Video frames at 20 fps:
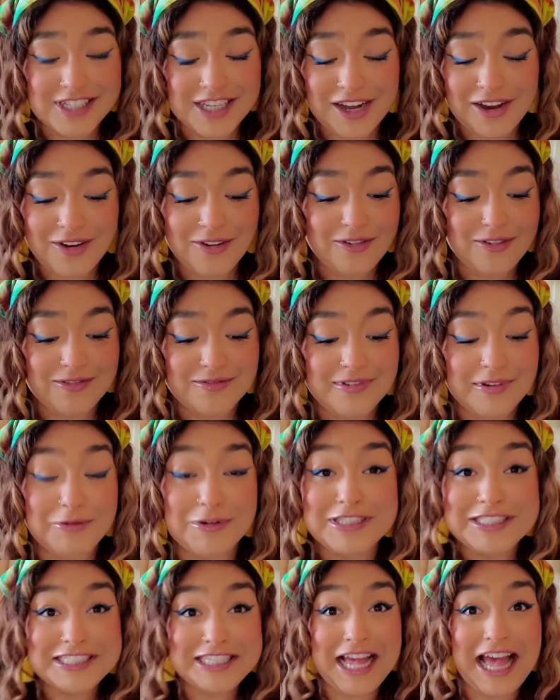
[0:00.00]
you know,
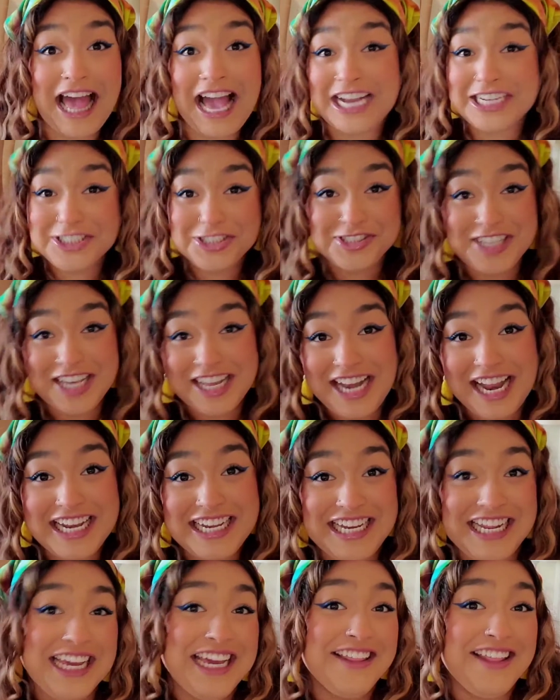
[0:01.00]
was actually an
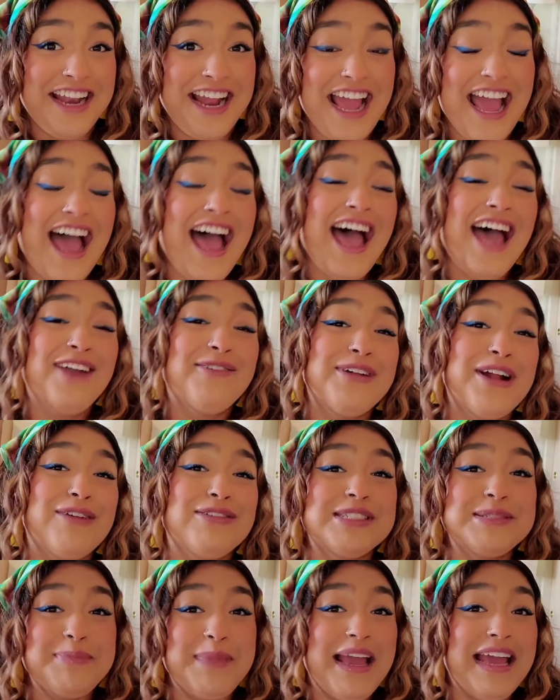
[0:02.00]
idea that I had when I
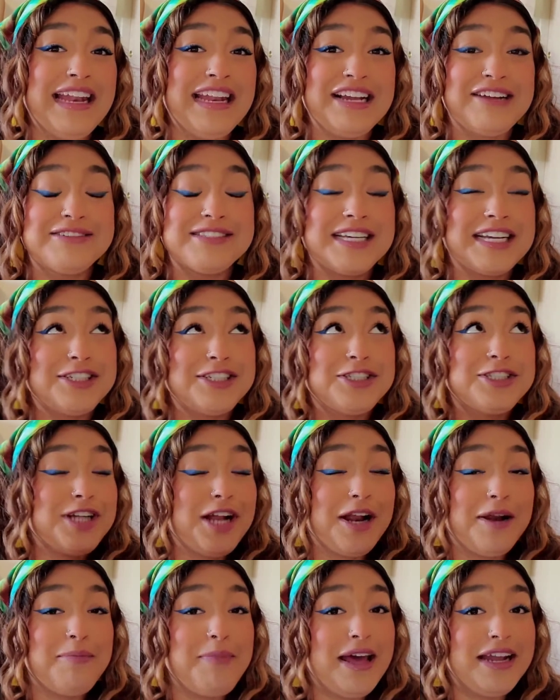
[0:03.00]
was manic. I was like, I should
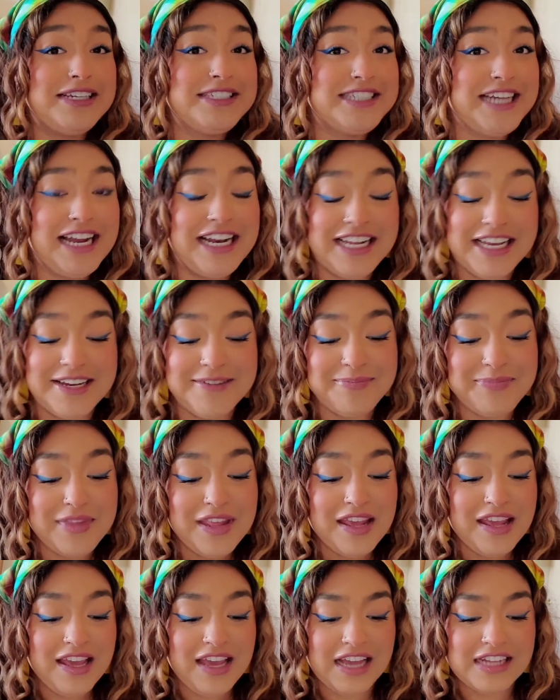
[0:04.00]
start meditating.
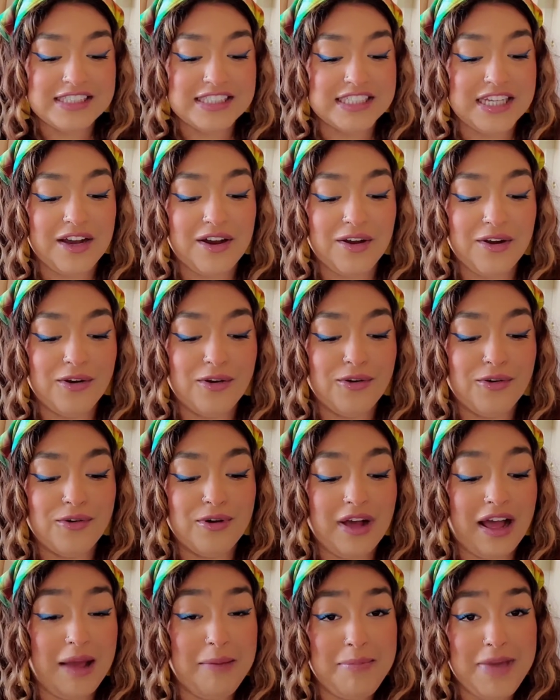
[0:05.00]
And
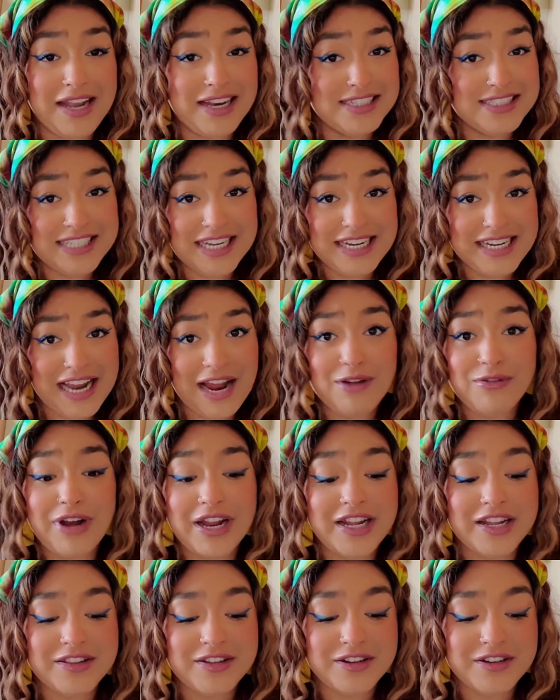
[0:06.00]
so I meditate now
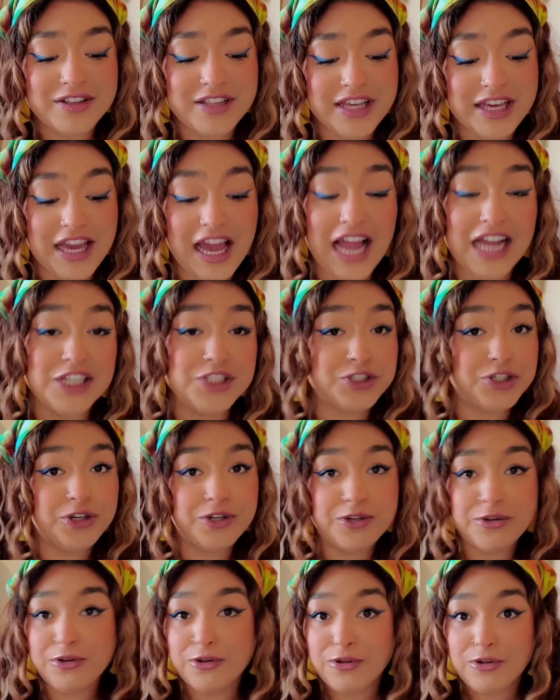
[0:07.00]
regularly. I
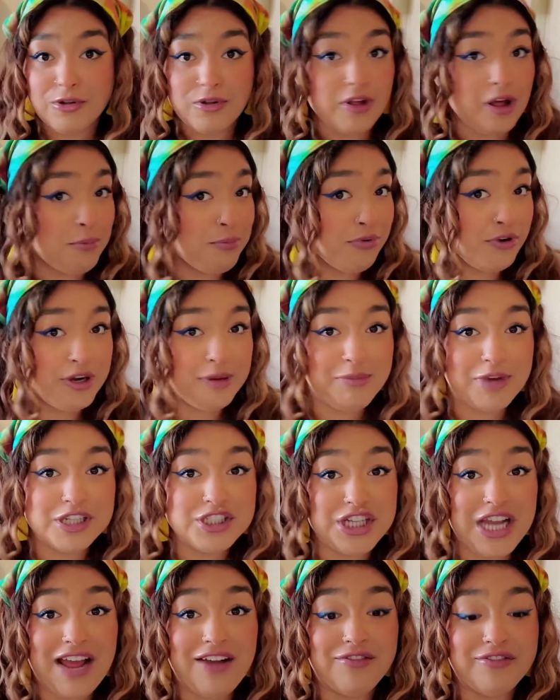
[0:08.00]
journal pretty
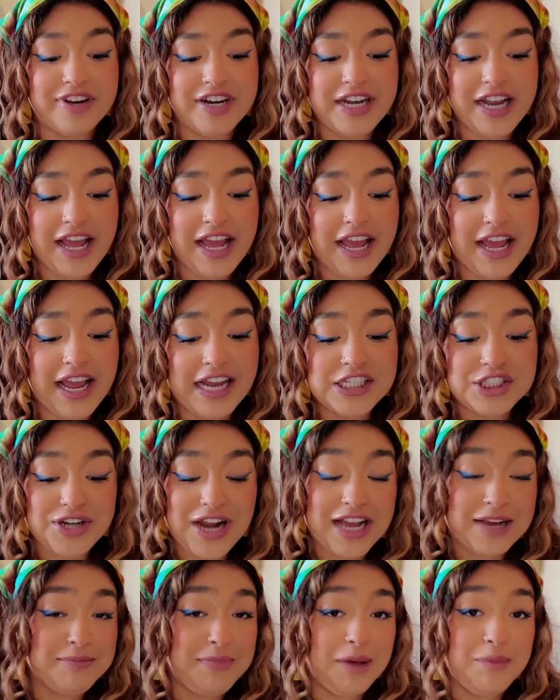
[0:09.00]
much every day. I
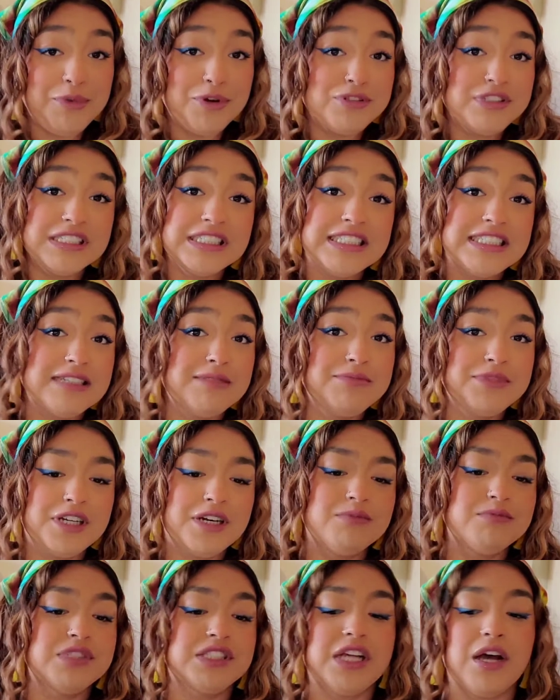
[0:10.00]
track my moods and
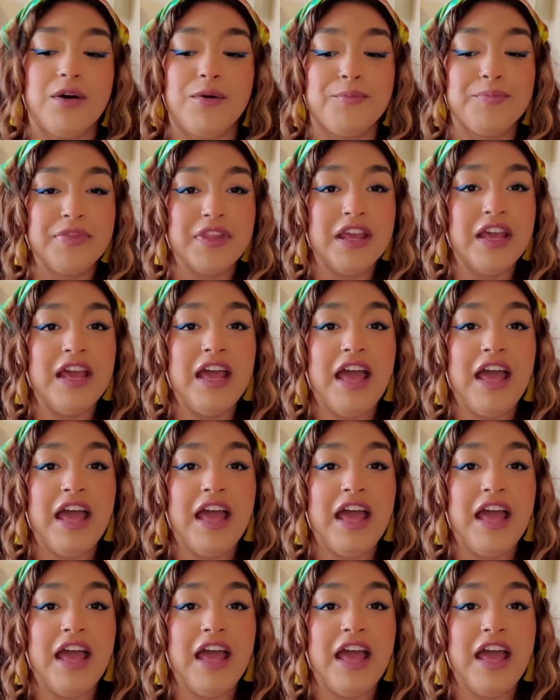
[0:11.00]
symptoms. So